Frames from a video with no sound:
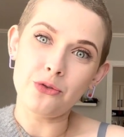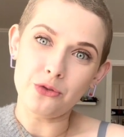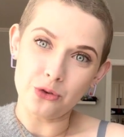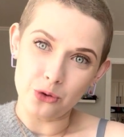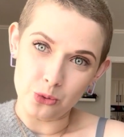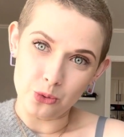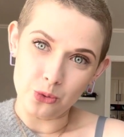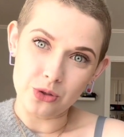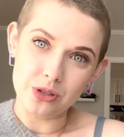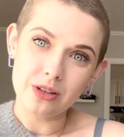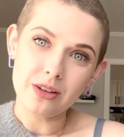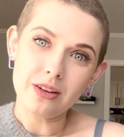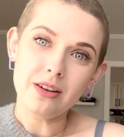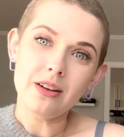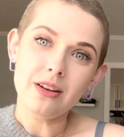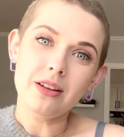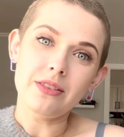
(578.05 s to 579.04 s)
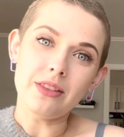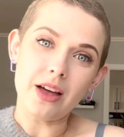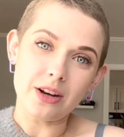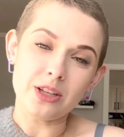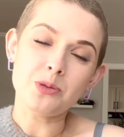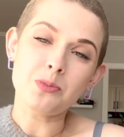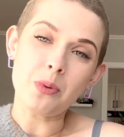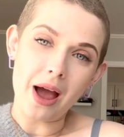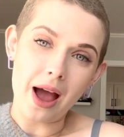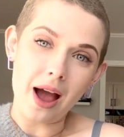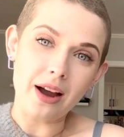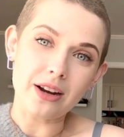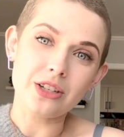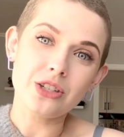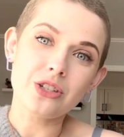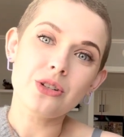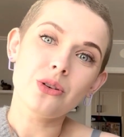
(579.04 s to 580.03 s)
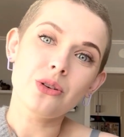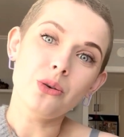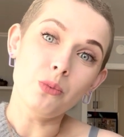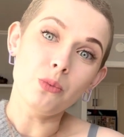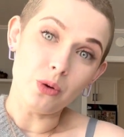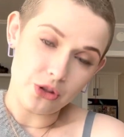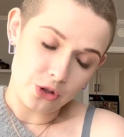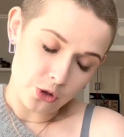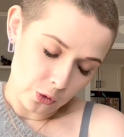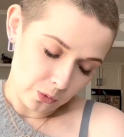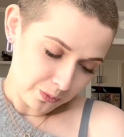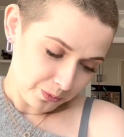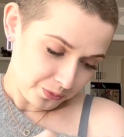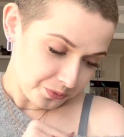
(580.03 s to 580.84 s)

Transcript: food that is packed with you.